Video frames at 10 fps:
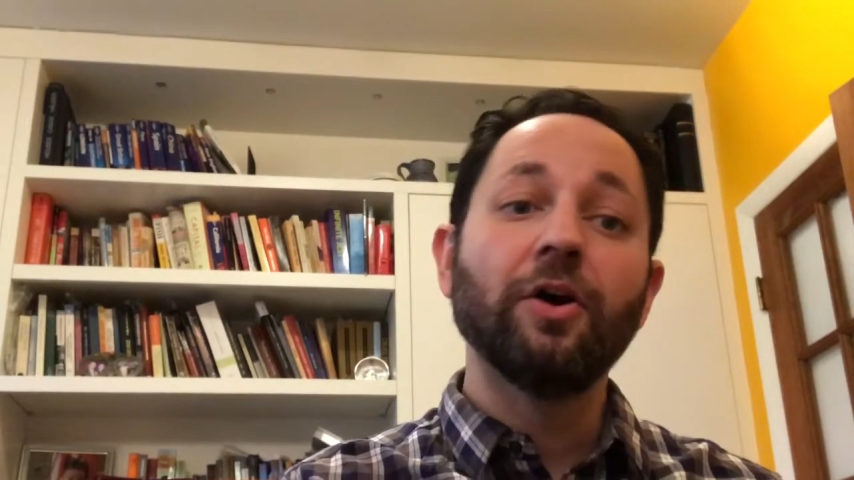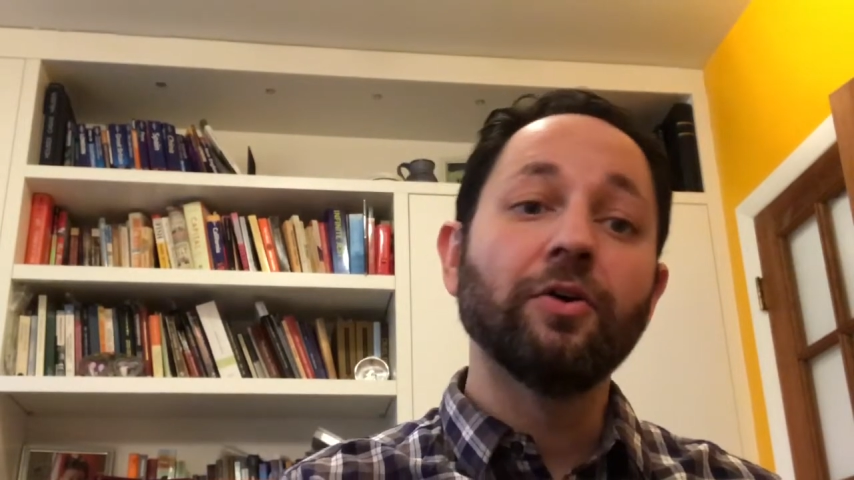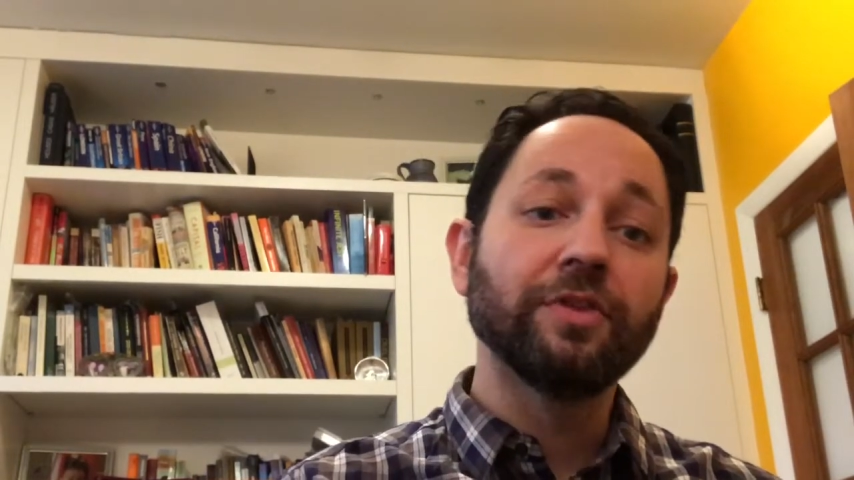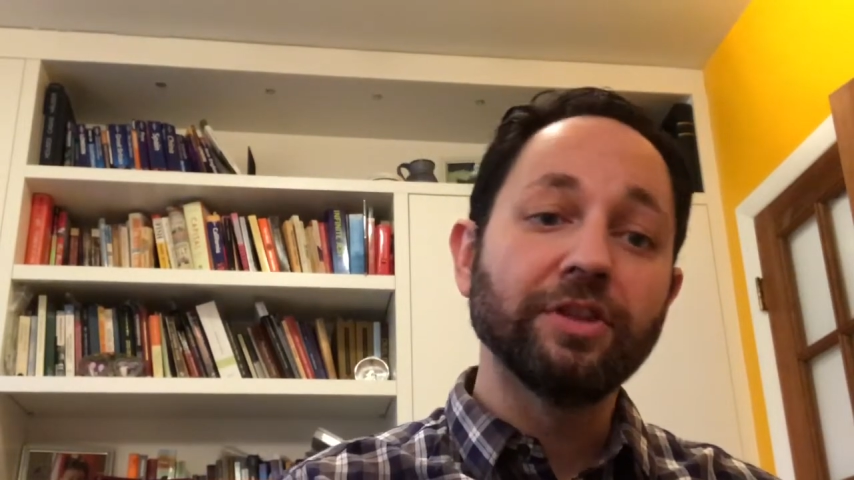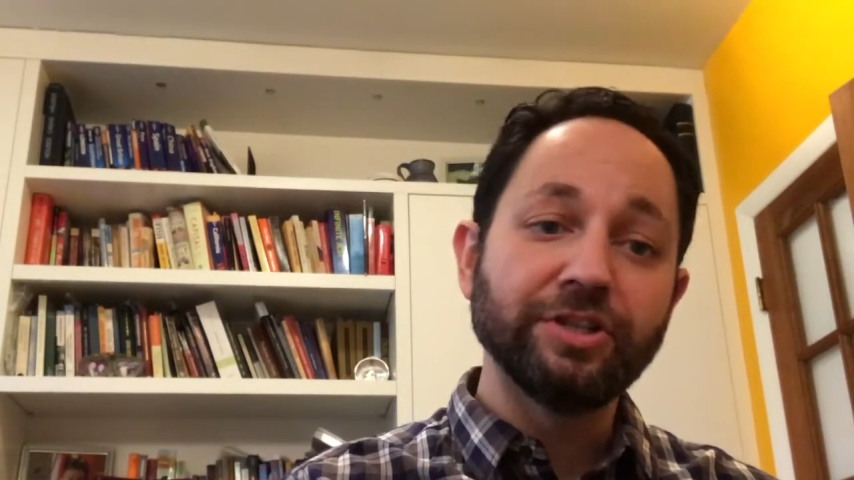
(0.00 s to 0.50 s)

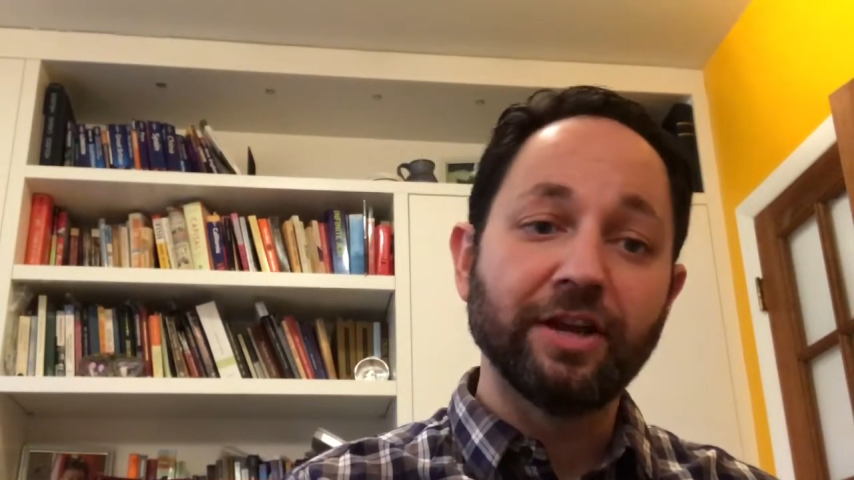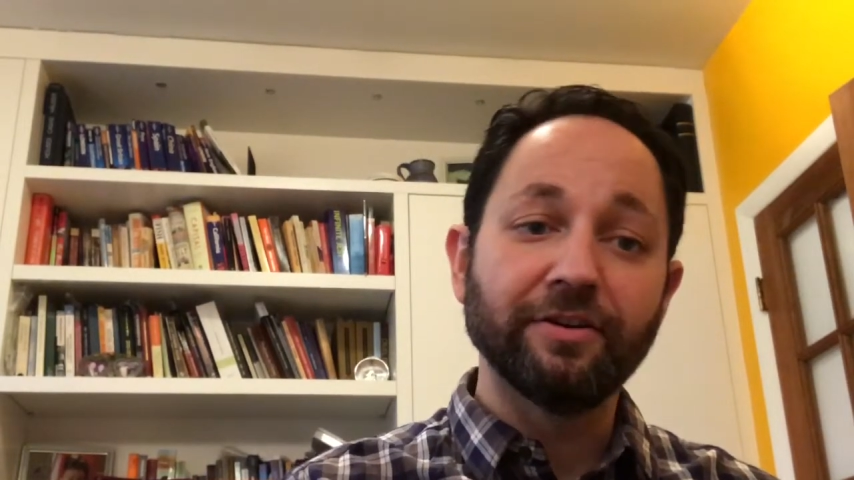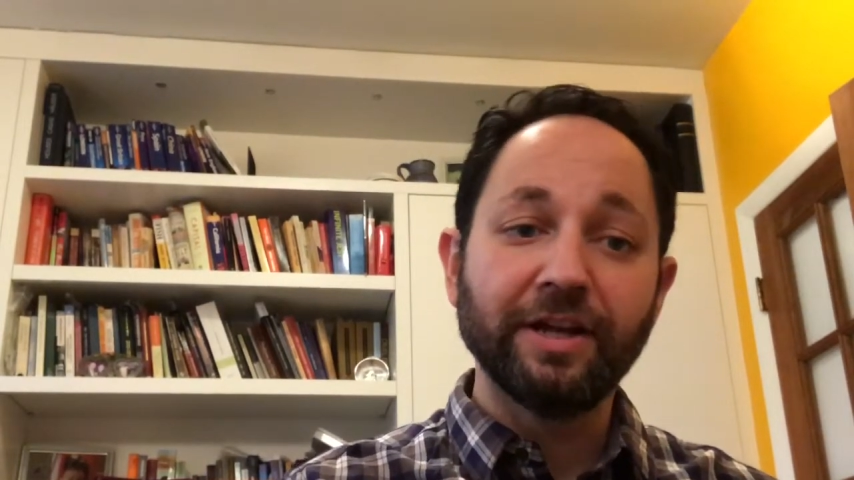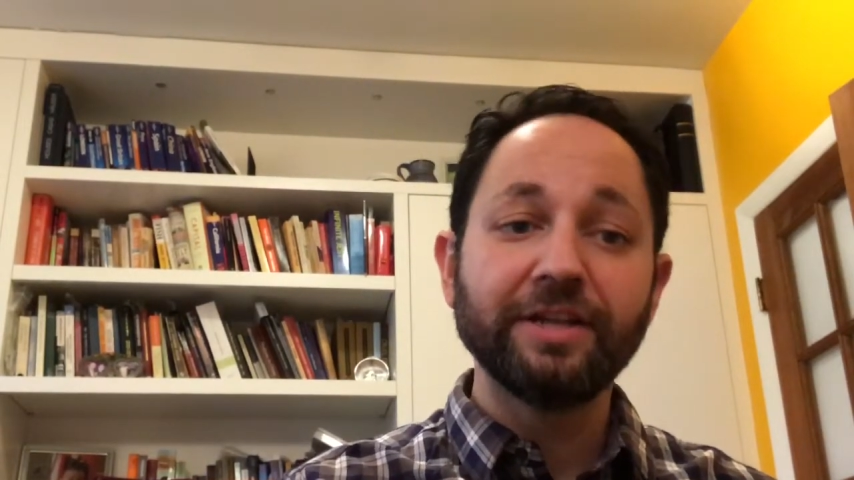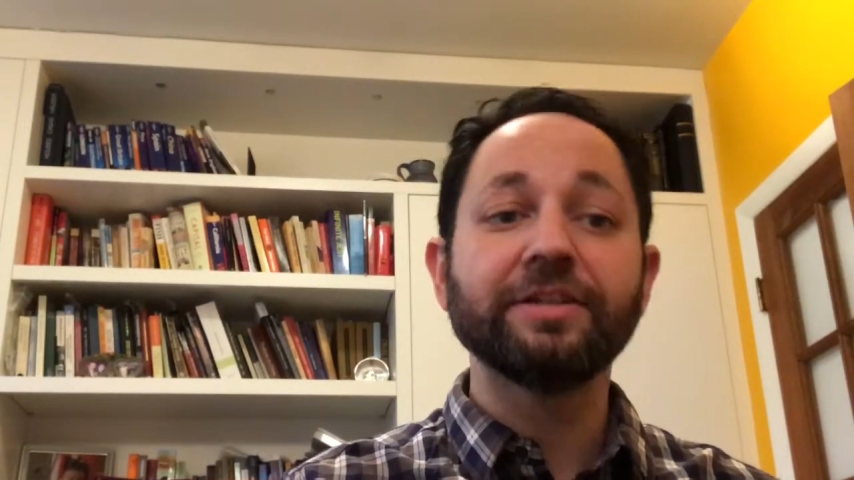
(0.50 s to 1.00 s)
over the
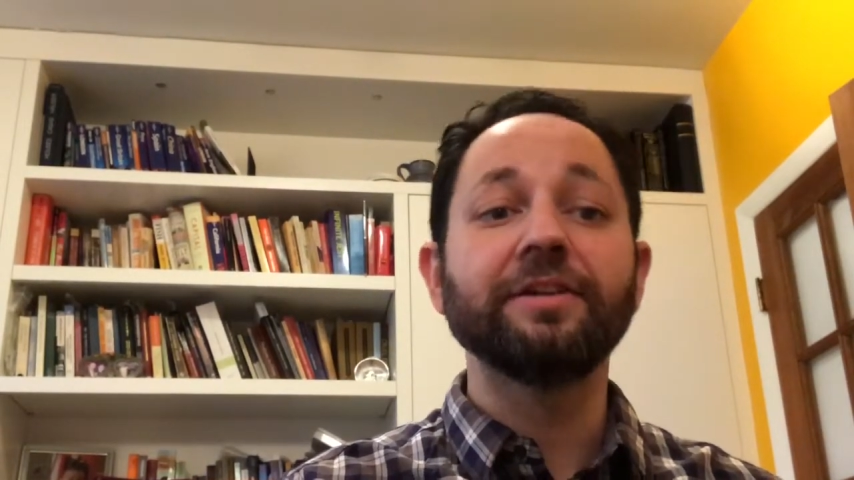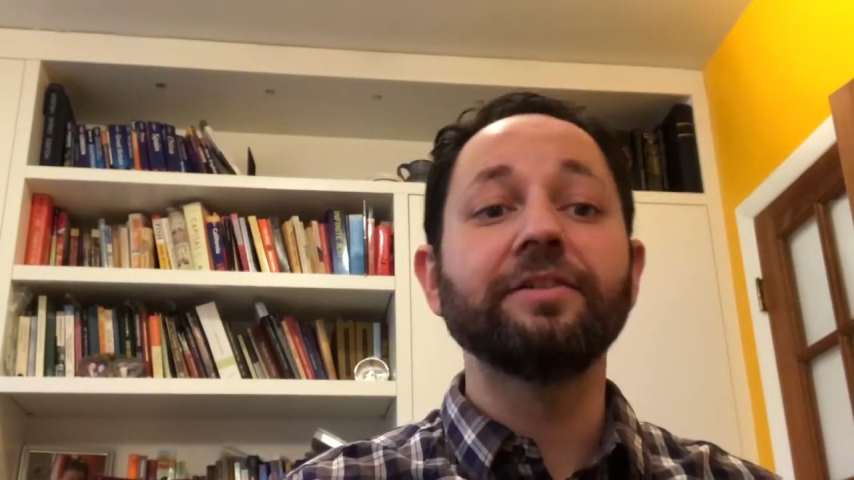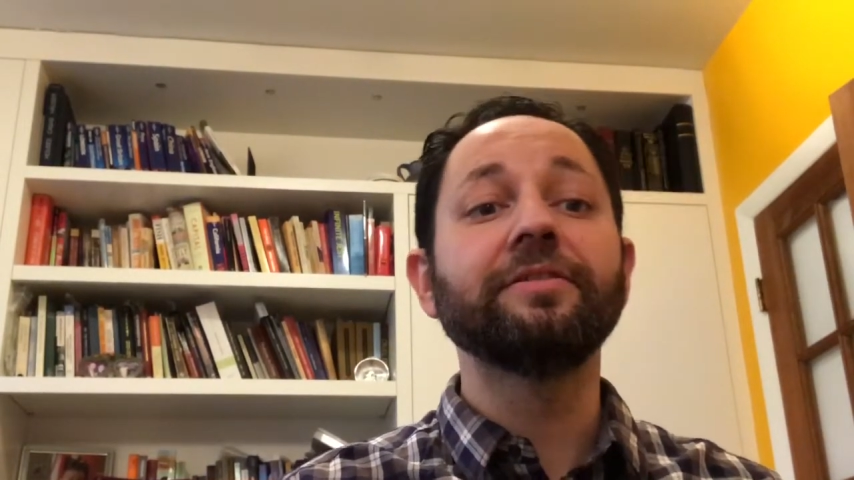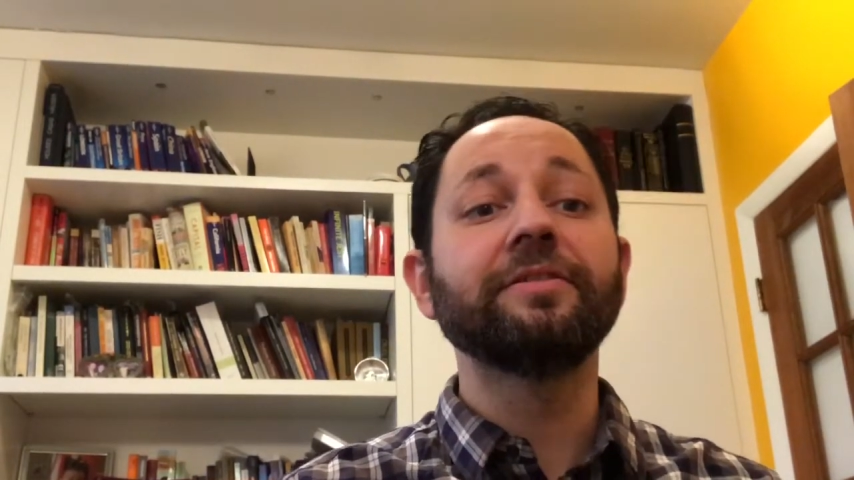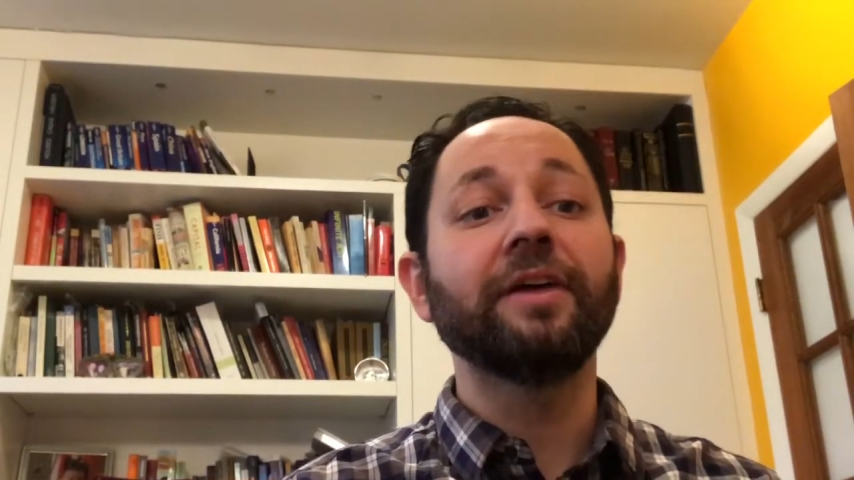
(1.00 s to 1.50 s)
generations